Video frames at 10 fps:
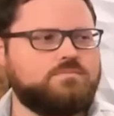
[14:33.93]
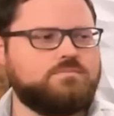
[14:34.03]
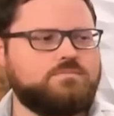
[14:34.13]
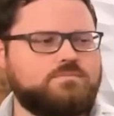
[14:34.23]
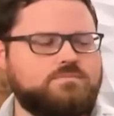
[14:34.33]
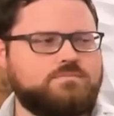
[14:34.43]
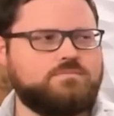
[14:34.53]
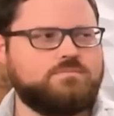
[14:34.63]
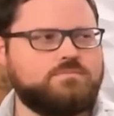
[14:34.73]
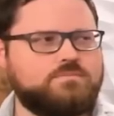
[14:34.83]

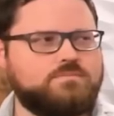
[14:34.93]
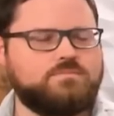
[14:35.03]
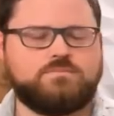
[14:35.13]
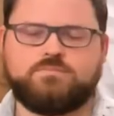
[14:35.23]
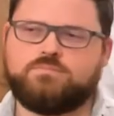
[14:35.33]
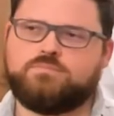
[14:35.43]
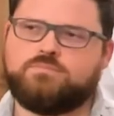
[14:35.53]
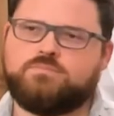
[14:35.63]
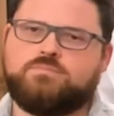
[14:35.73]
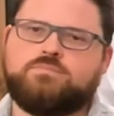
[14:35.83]

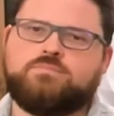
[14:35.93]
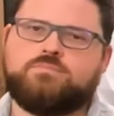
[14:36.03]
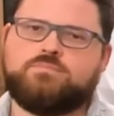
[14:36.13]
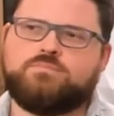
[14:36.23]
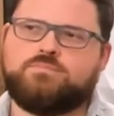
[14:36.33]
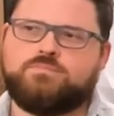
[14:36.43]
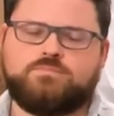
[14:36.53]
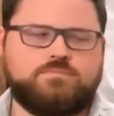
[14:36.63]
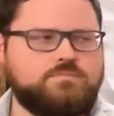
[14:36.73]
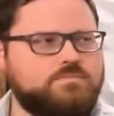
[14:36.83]

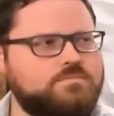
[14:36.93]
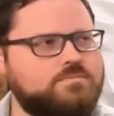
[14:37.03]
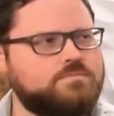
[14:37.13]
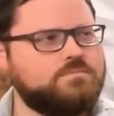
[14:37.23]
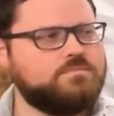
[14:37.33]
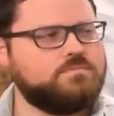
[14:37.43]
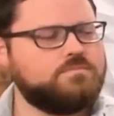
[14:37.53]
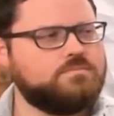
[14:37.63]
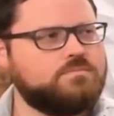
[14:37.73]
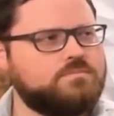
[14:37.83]

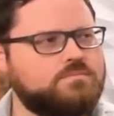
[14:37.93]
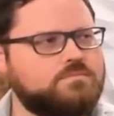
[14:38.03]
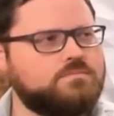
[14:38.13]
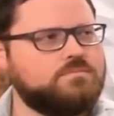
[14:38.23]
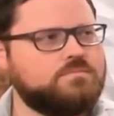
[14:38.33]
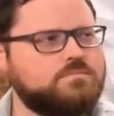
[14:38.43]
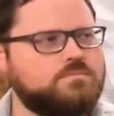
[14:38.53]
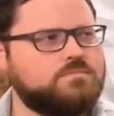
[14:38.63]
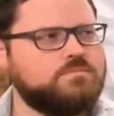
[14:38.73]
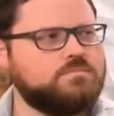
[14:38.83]

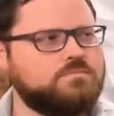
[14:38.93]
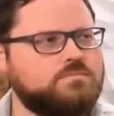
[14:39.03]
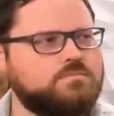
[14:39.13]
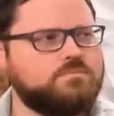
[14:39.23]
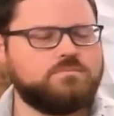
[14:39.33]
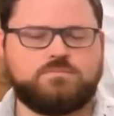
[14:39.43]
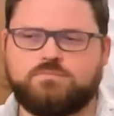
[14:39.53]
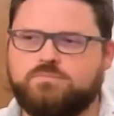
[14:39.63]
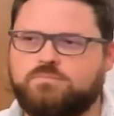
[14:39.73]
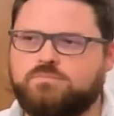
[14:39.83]

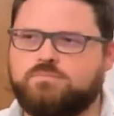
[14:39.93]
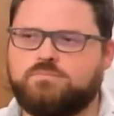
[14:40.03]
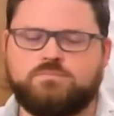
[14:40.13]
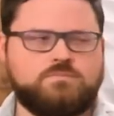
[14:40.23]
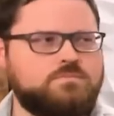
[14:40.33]
(silent)